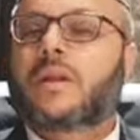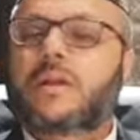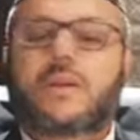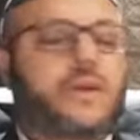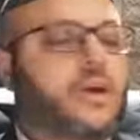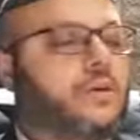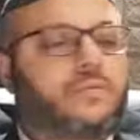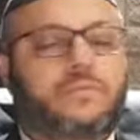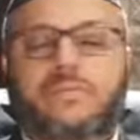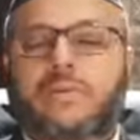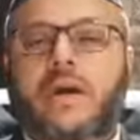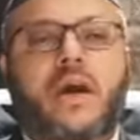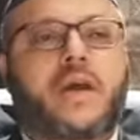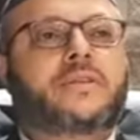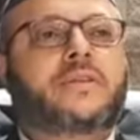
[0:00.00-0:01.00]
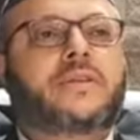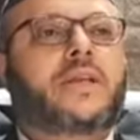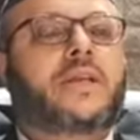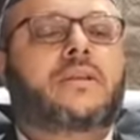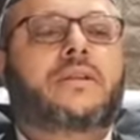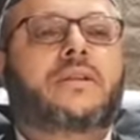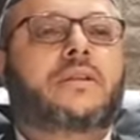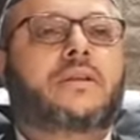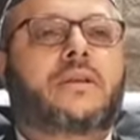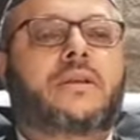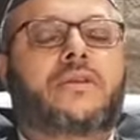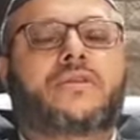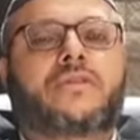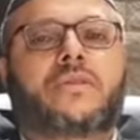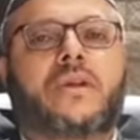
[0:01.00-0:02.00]
No, car accident,
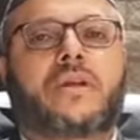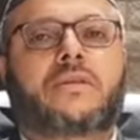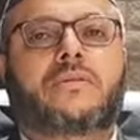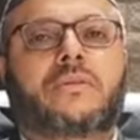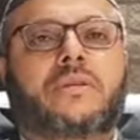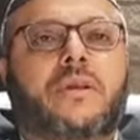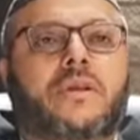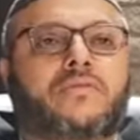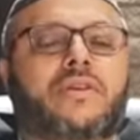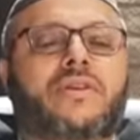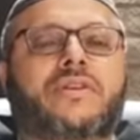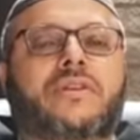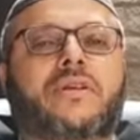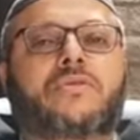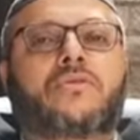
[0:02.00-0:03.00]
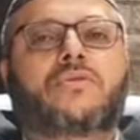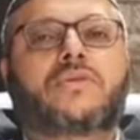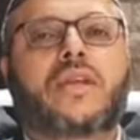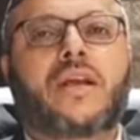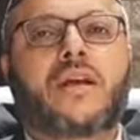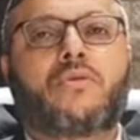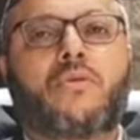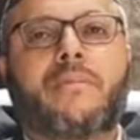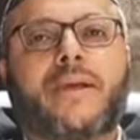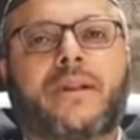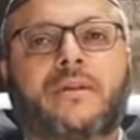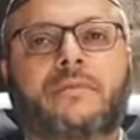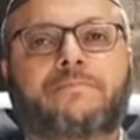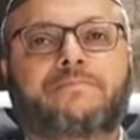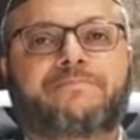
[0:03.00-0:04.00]
it's not a reason to say Hagomel.